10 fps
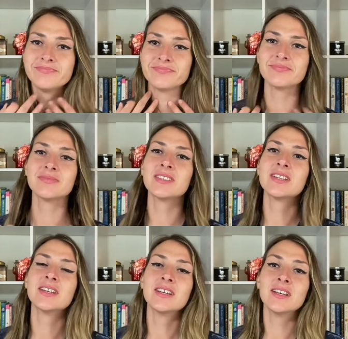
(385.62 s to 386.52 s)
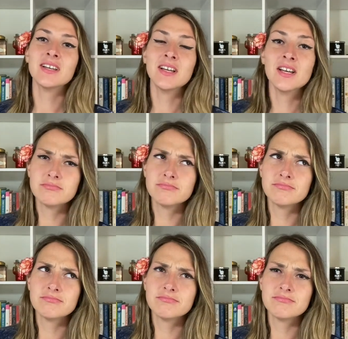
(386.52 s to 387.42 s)

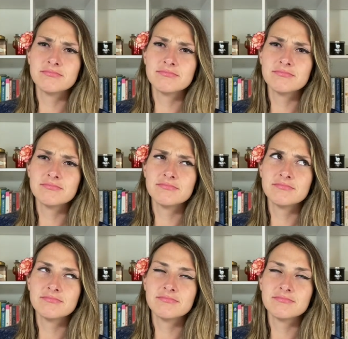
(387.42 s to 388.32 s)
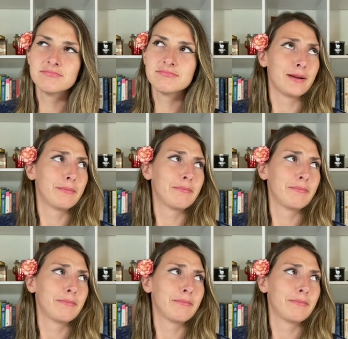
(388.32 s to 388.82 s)
(no one is talking)